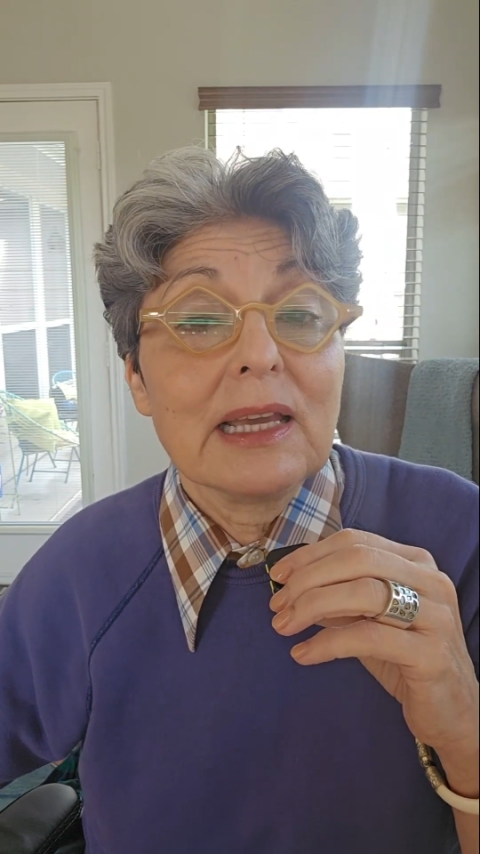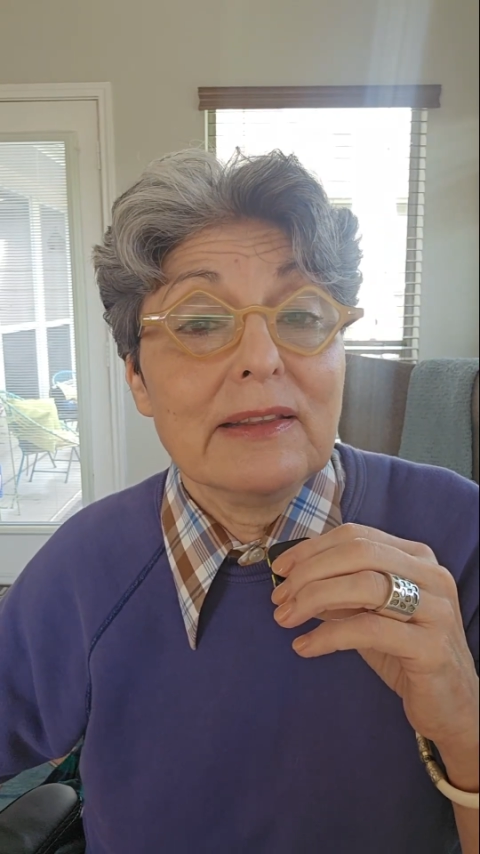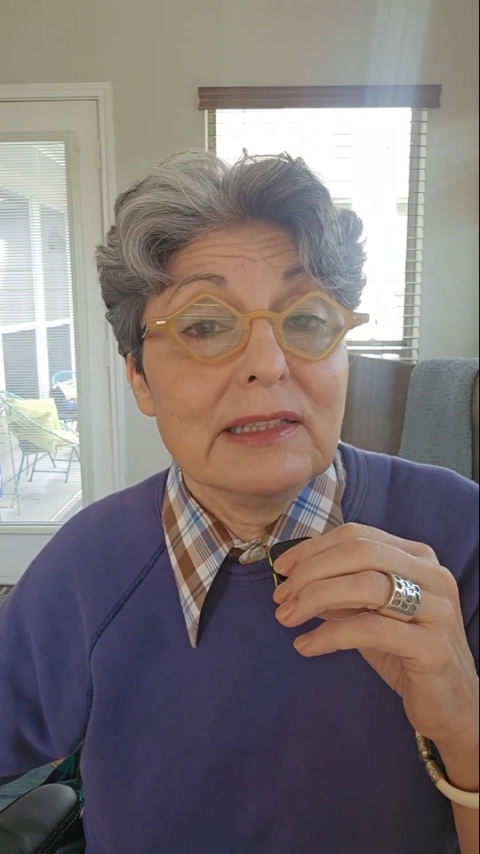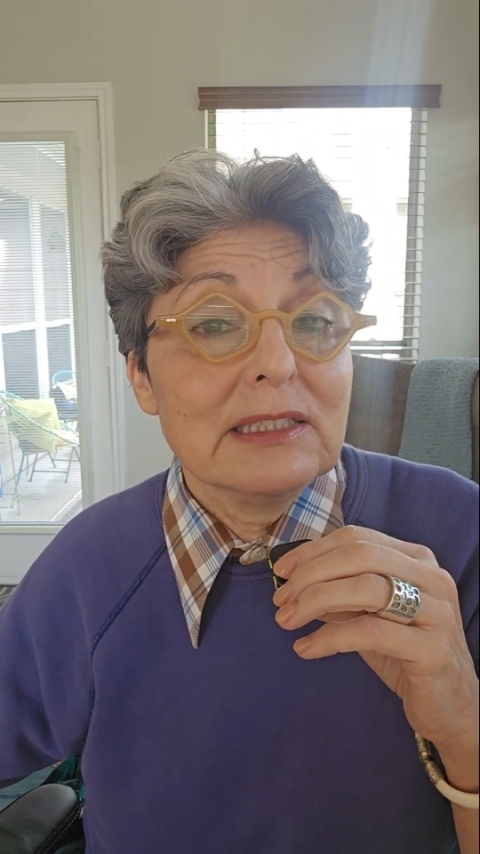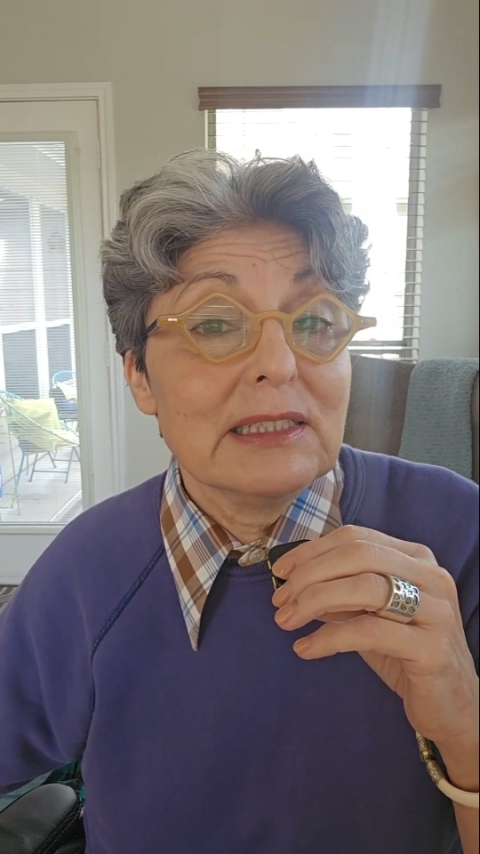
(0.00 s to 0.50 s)

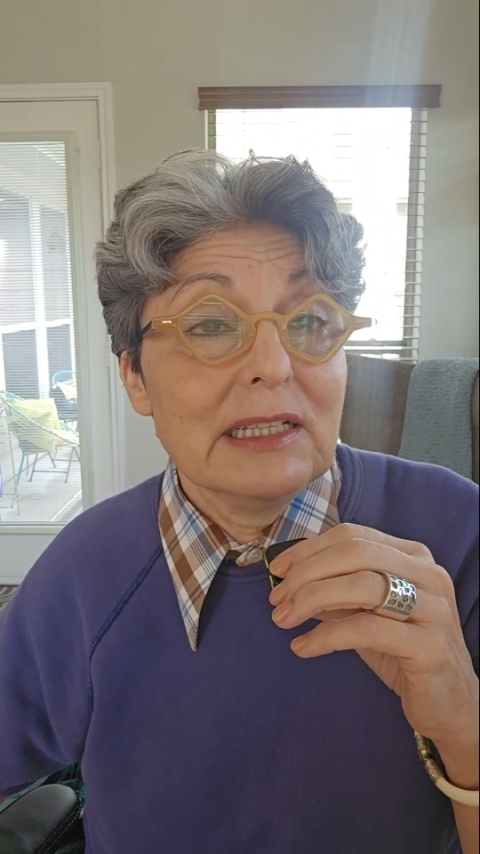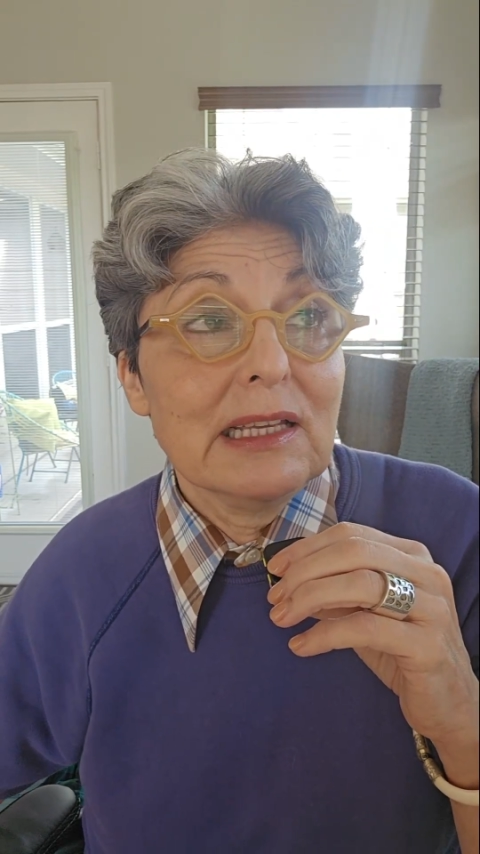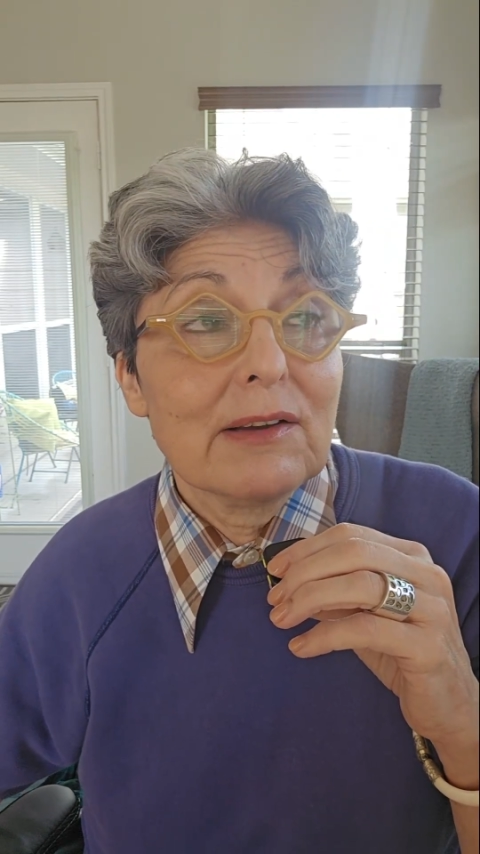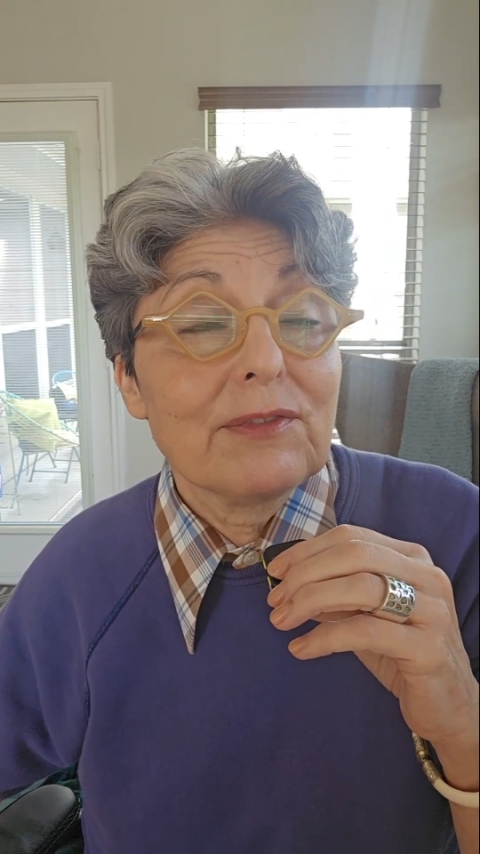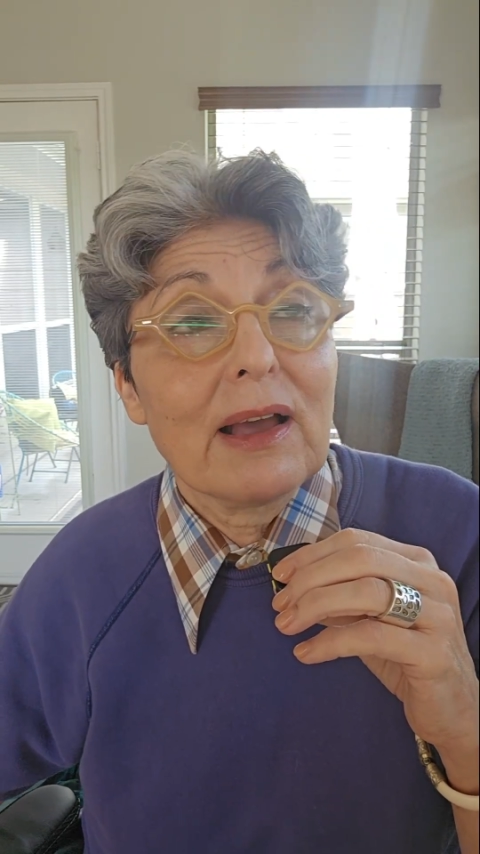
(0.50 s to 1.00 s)
and these
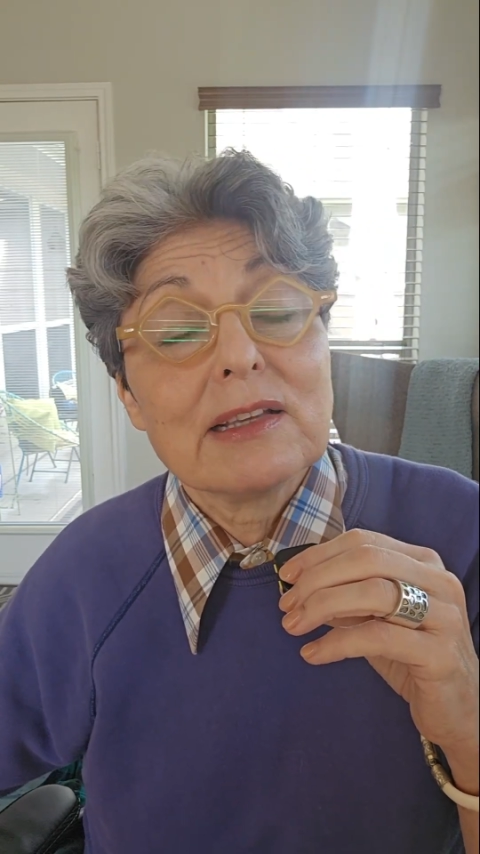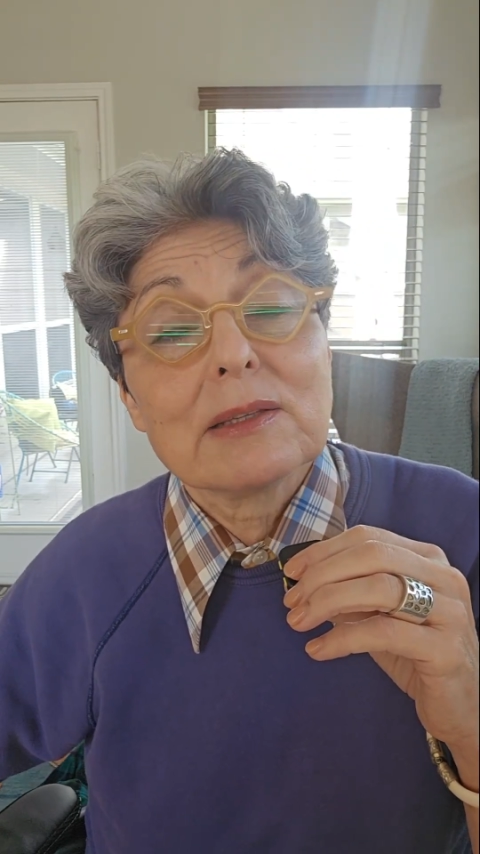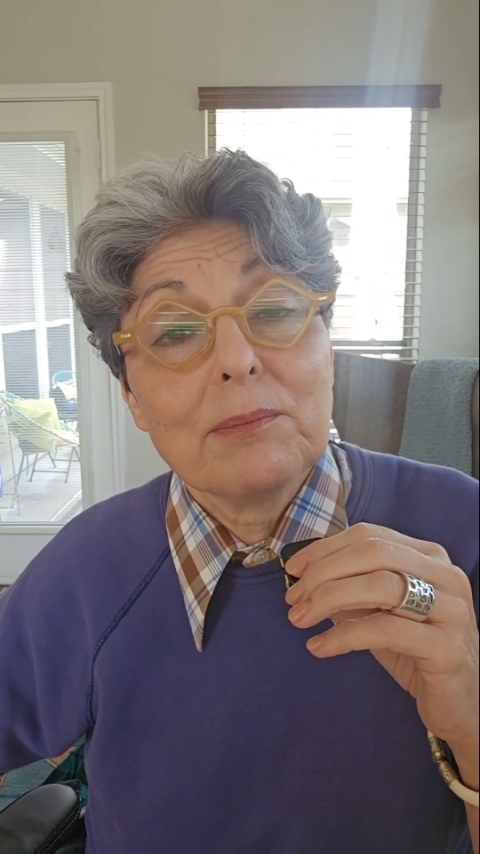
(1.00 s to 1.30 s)
CDFIs